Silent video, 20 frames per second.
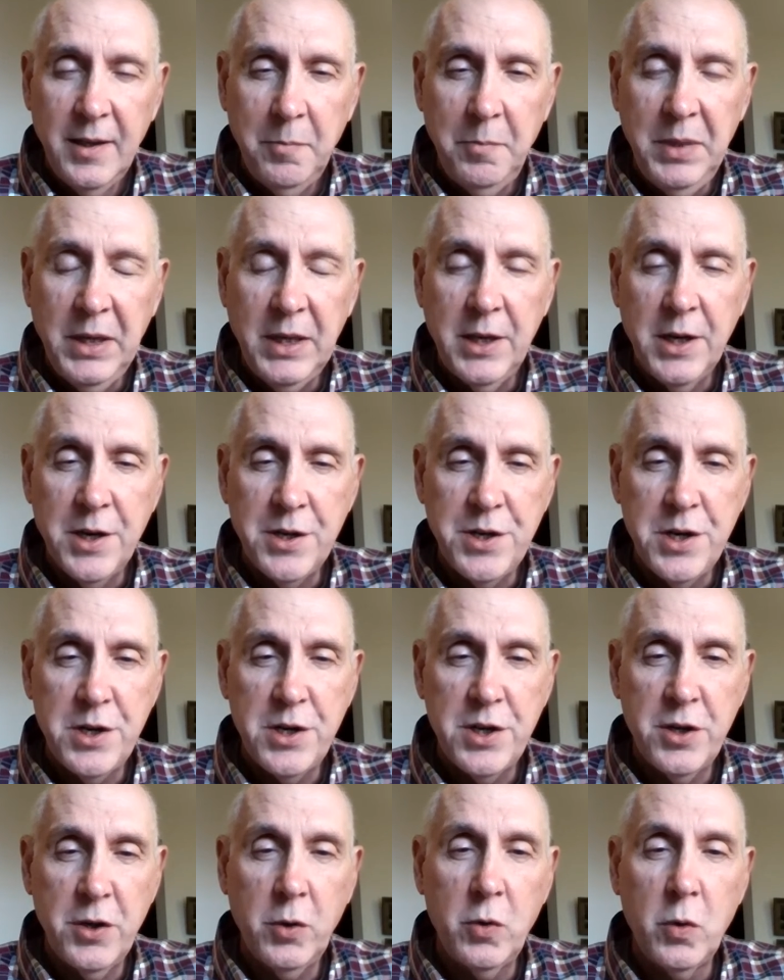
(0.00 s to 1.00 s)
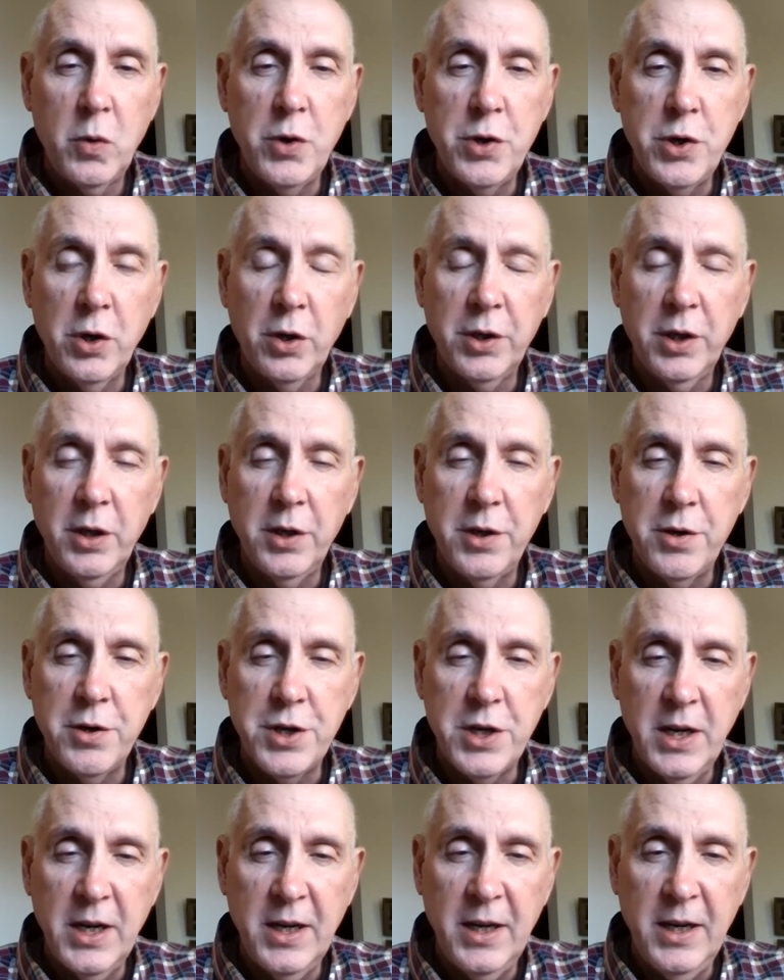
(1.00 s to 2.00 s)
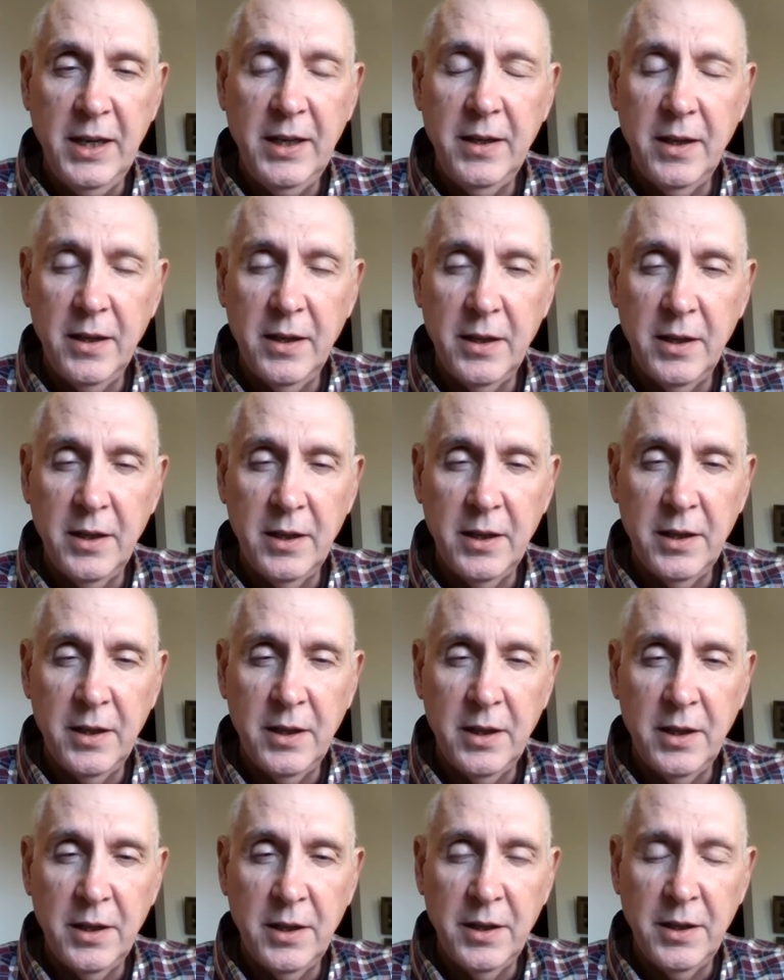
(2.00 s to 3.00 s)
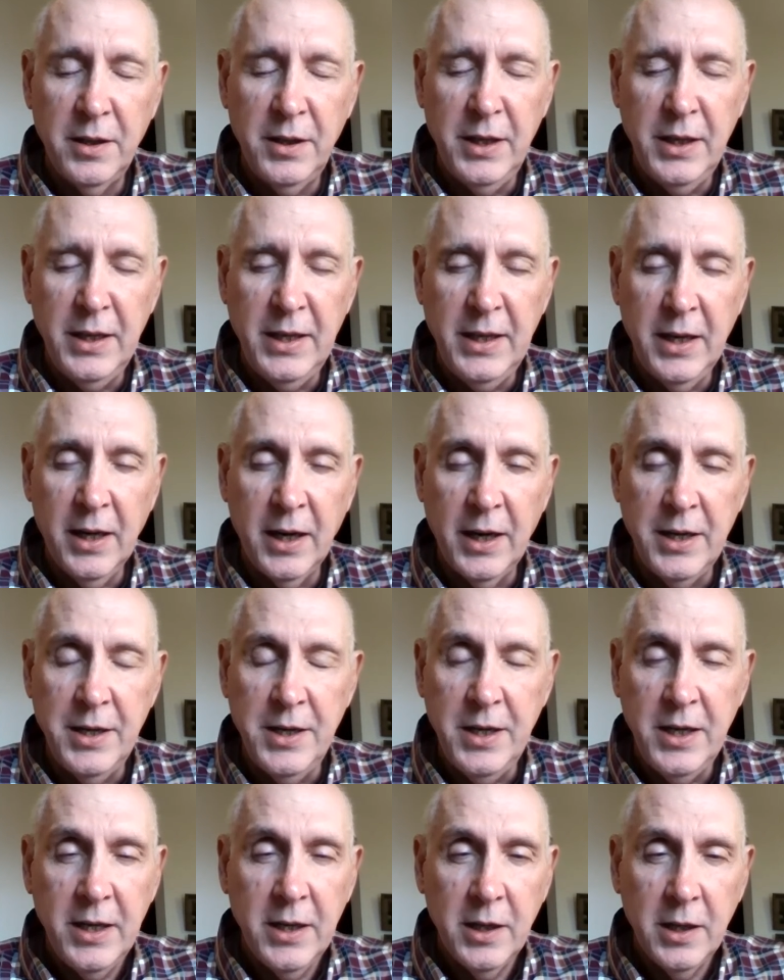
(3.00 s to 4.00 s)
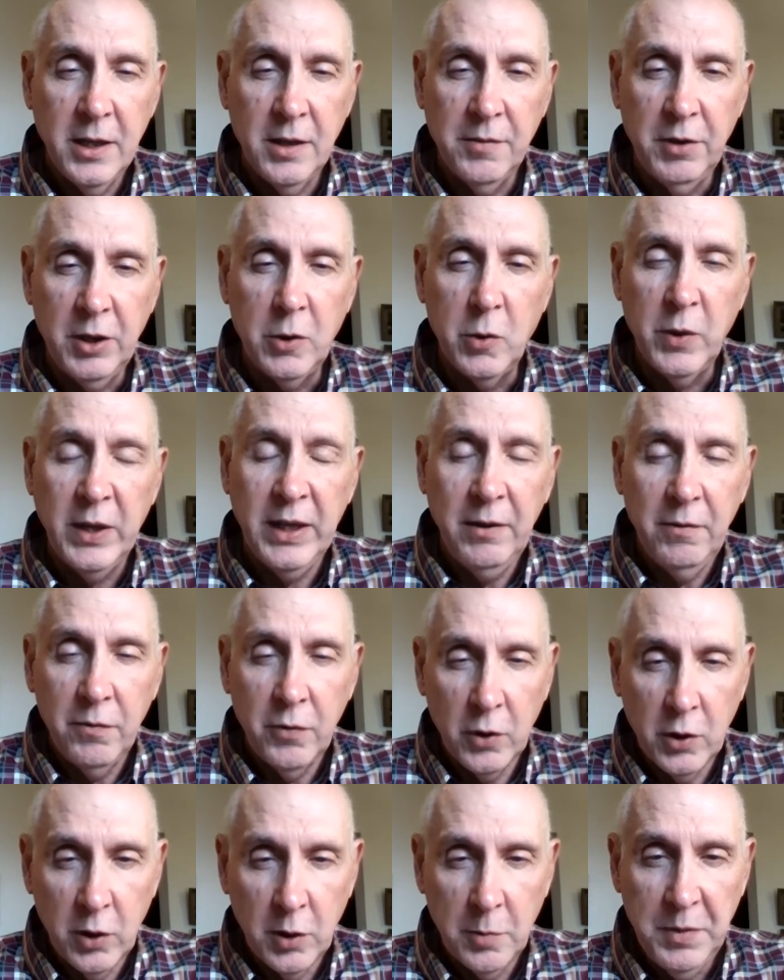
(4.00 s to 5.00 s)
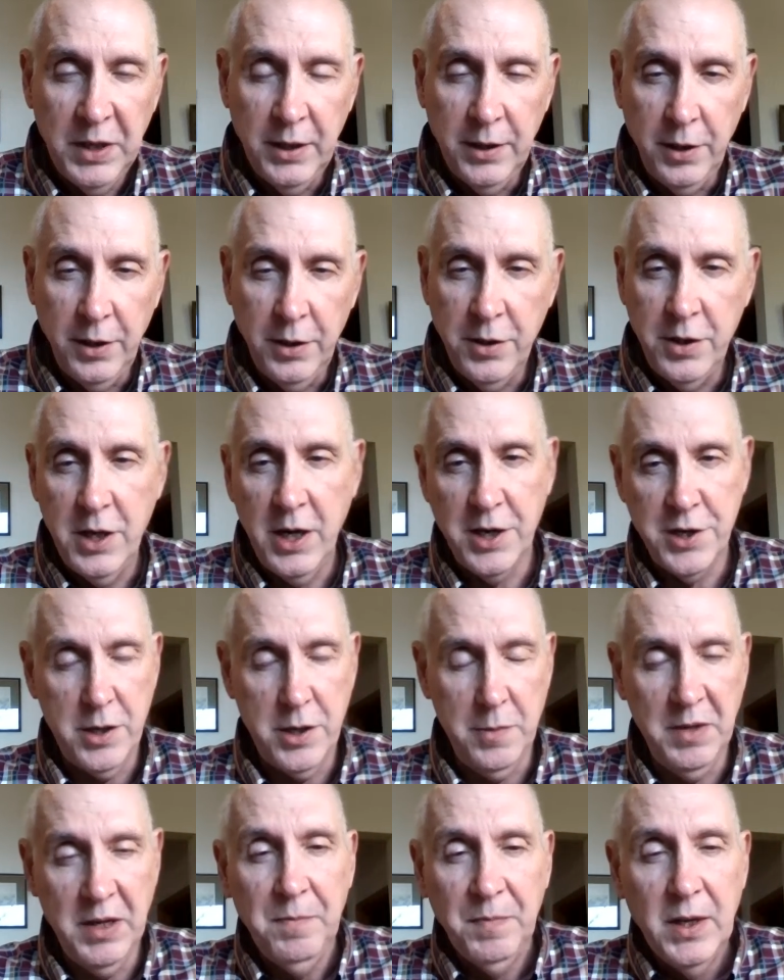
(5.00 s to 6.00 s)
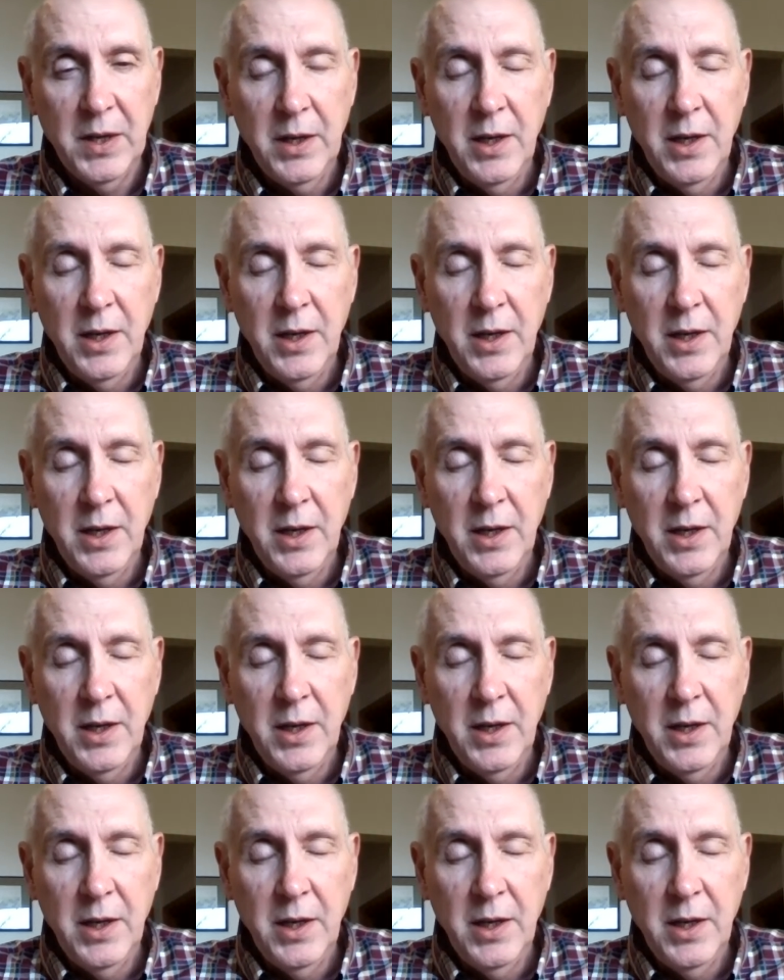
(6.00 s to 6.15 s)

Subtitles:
because it's so crucial to understanding the idea of a Greek verb in the New Testament.